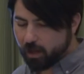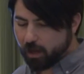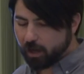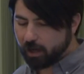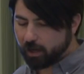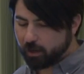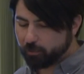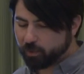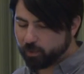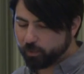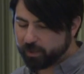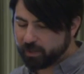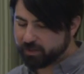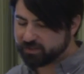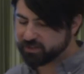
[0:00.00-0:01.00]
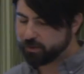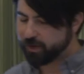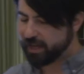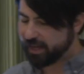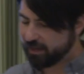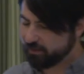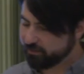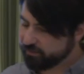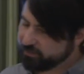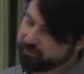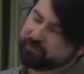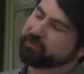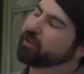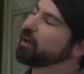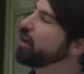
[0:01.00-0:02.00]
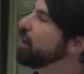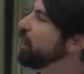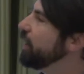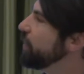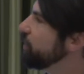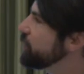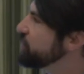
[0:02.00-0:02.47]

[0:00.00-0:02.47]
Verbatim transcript: Um, we also have uh, another